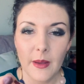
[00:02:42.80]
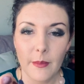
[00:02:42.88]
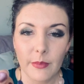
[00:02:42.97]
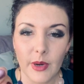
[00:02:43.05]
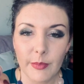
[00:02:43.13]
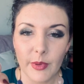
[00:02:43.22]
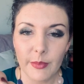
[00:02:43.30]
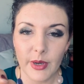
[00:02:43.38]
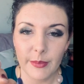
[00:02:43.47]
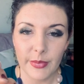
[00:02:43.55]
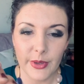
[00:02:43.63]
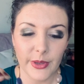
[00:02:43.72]

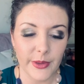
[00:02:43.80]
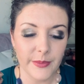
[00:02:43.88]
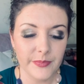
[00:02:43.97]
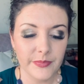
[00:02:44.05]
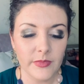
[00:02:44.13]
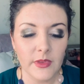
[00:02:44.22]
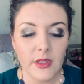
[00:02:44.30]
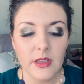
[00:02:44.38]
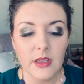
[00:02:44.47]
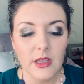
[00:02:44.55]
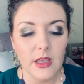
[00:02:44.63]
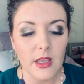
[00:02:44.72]
purple,
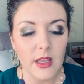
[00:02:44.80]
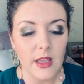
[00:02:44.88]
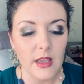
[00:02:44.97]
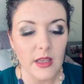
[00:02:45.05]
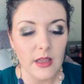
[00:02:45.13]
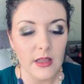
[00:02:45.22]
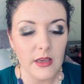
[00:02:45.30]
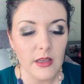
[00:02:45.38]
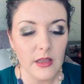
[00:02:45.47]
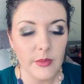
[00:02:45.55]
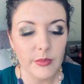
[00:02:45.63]
and